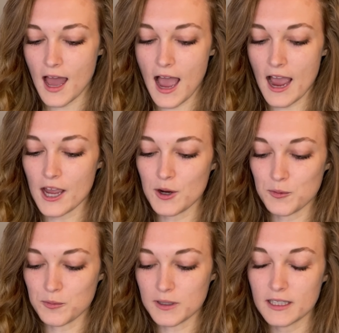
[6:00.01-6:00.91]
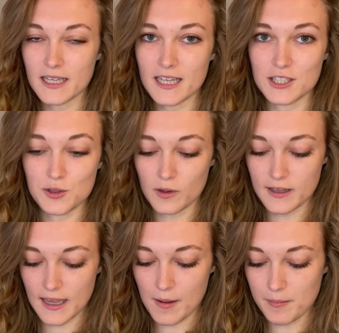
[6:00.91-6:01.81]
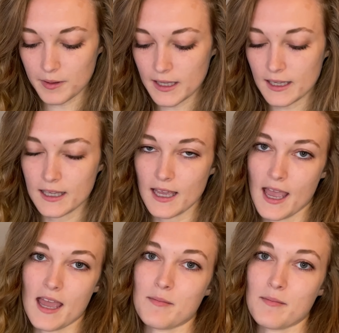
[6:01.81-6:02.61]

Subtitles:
I really enjoy the game Blink, and